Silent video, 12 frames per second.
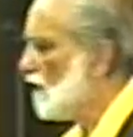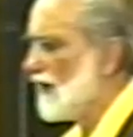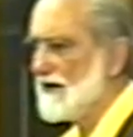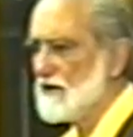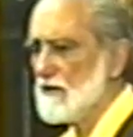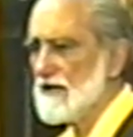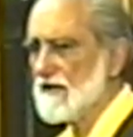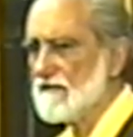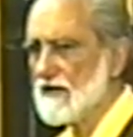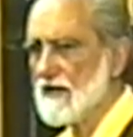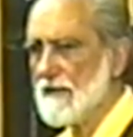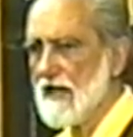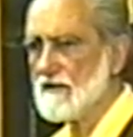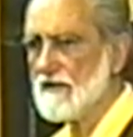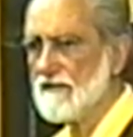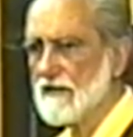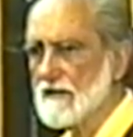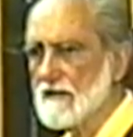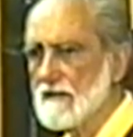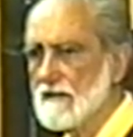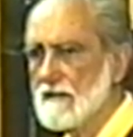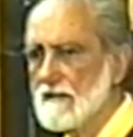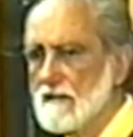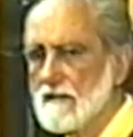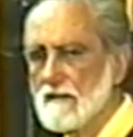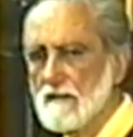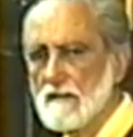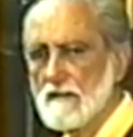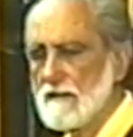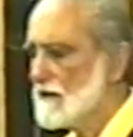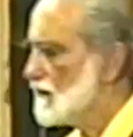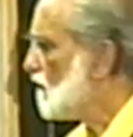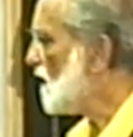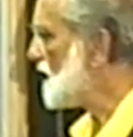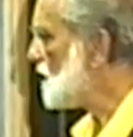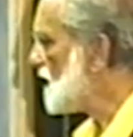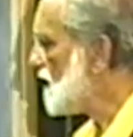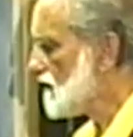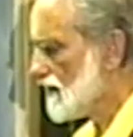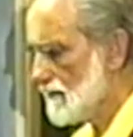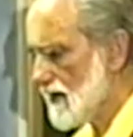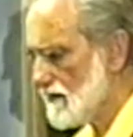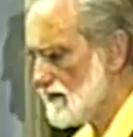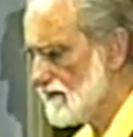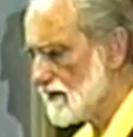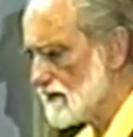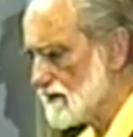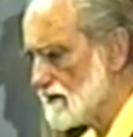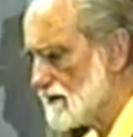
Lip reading: Why do we ever come out of it? Why do we ever come out of it?